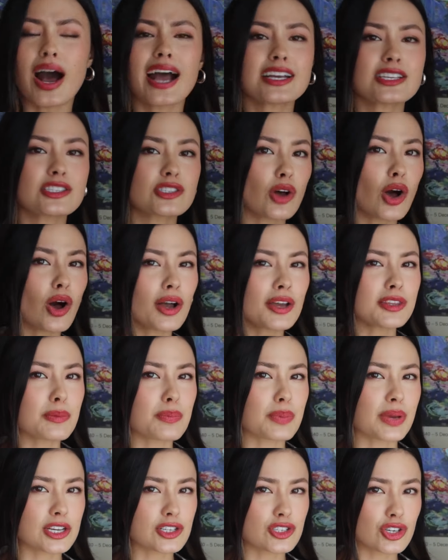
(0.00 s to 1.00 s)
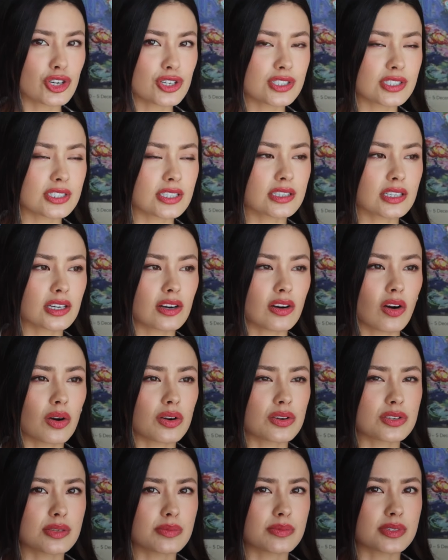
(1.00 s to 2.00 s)
I saw in the pictures that there
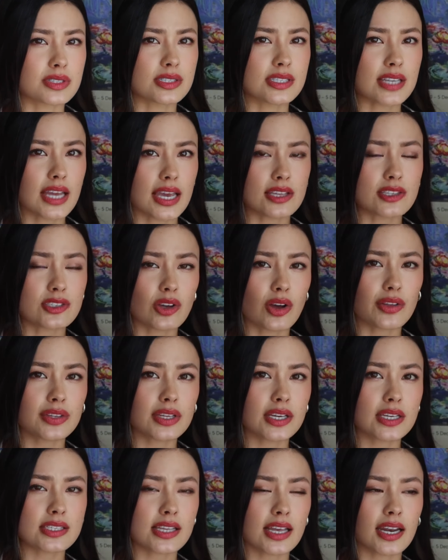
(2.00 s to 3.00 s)
are some stains on this,